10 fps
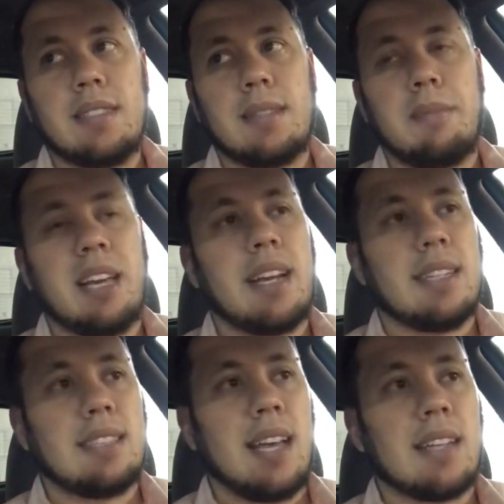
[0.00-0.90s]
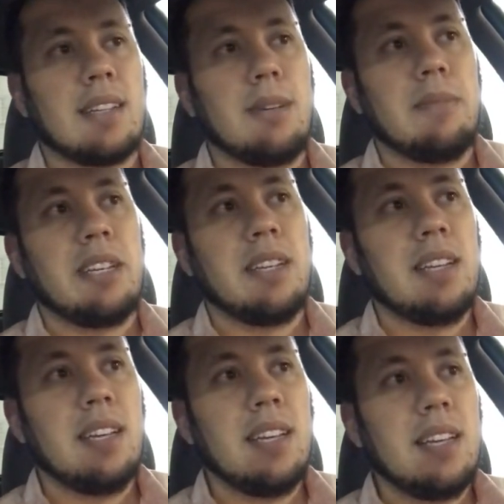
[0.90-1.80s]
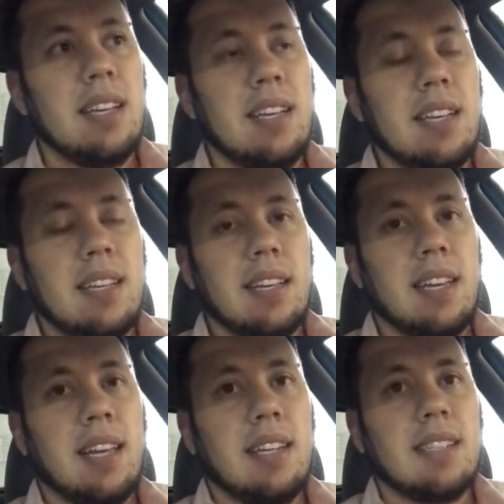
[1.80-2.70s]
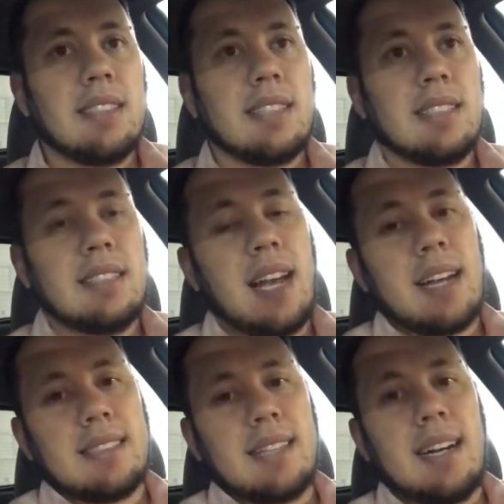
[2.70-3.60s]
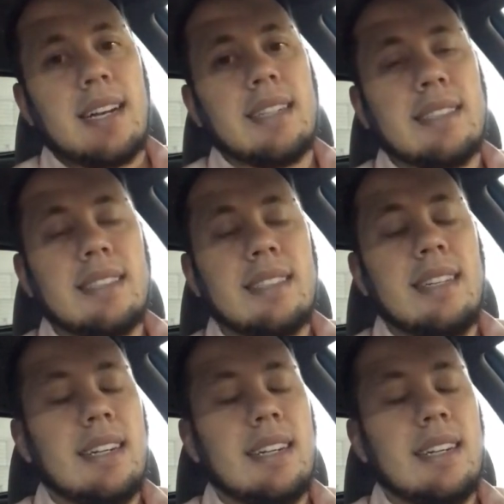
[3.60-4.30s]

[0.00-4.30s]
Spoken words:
some of that exact helmet in his exact size.